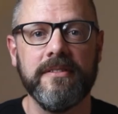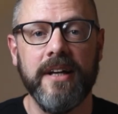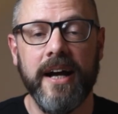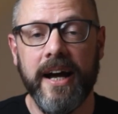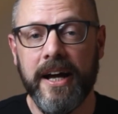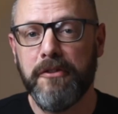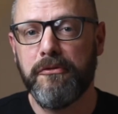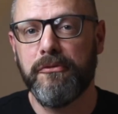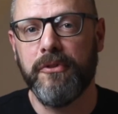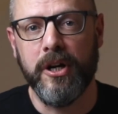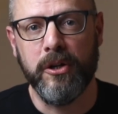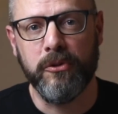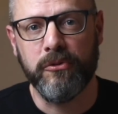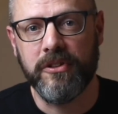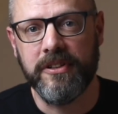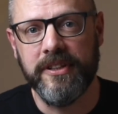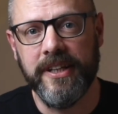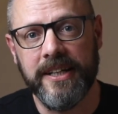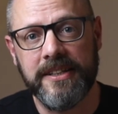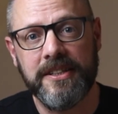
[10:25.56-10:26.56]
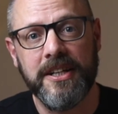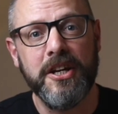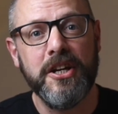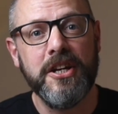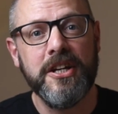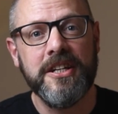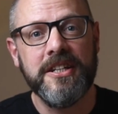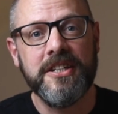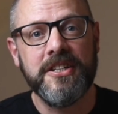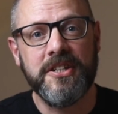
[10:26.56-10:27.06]
I found that
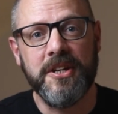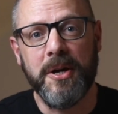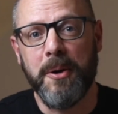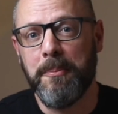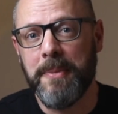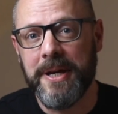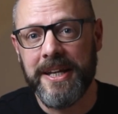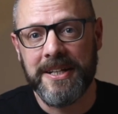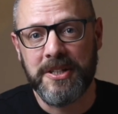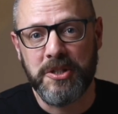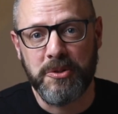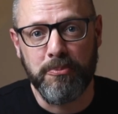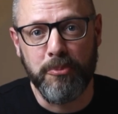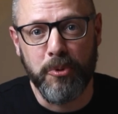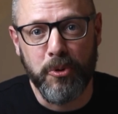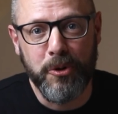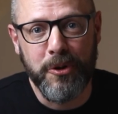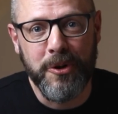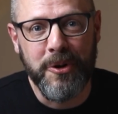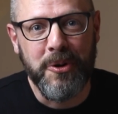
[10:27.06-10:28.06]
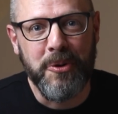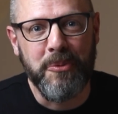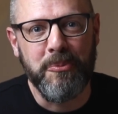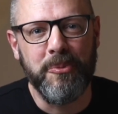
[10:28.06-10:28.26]
Xiaomena's book